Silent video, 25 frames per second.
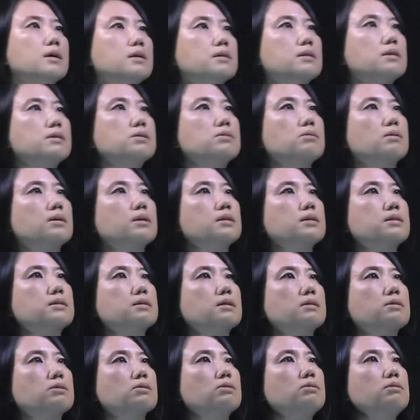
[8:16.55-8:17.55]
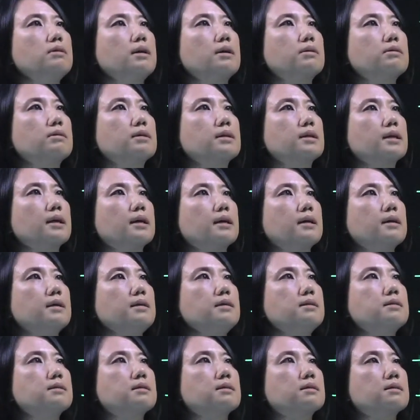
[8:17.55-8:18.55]
this one is a no error
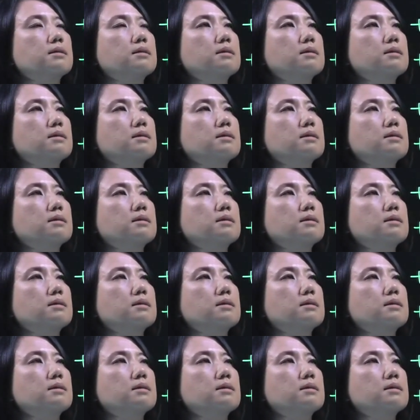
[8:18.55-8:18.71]
case.